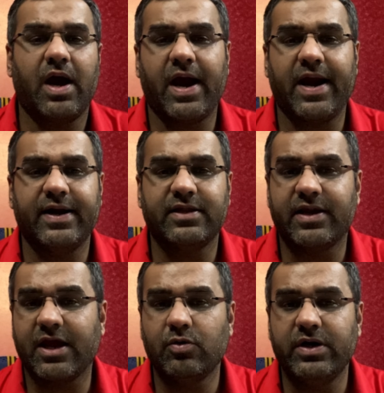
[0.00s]
And the
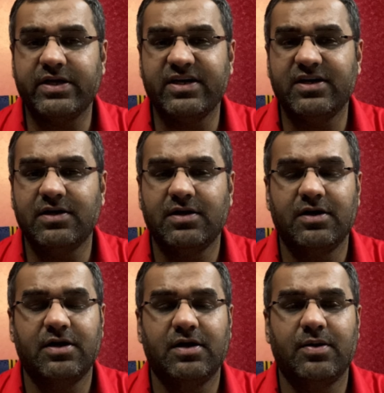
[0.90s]
regulator,
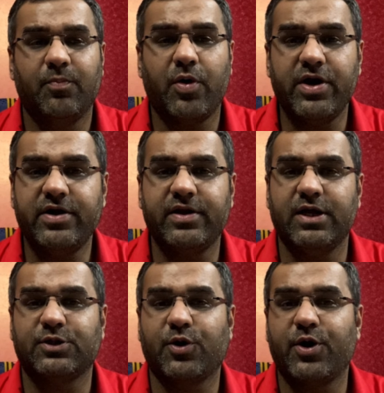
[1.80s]
Monetary
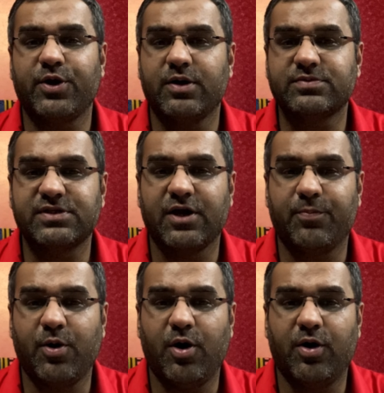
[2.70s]
Authority of
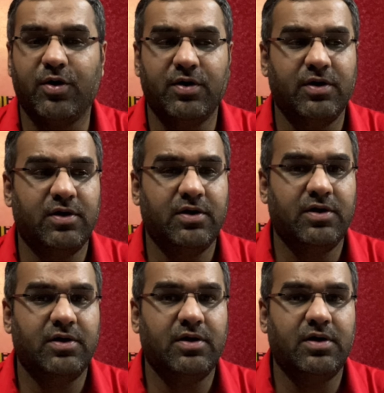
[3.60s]
Singapore,
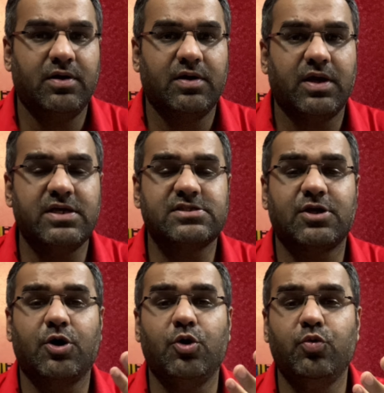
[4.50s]

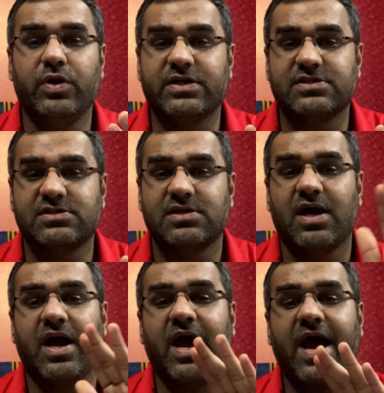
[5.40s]
is clueless
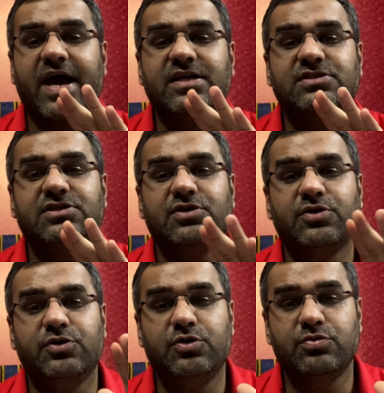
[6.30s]
as
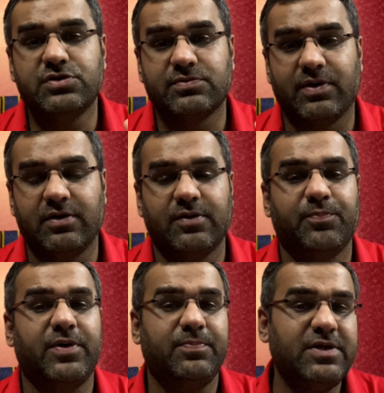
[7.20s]
usual.
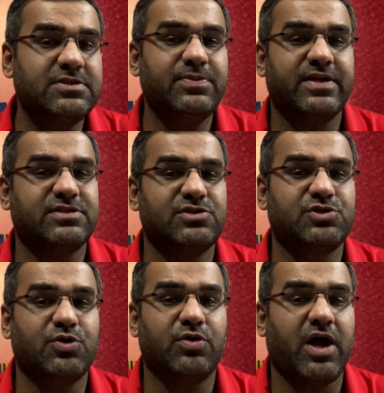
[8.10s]
But please be rest
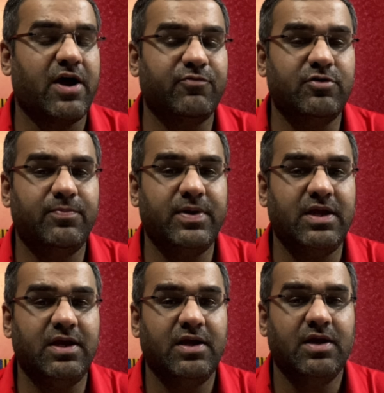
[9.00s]
assured, I would
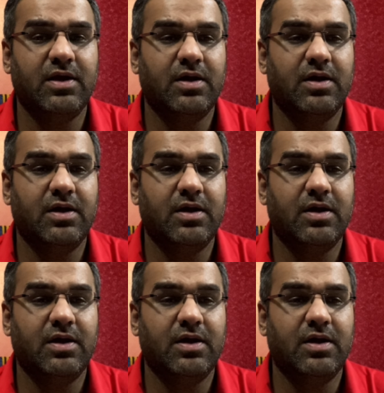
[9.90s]
be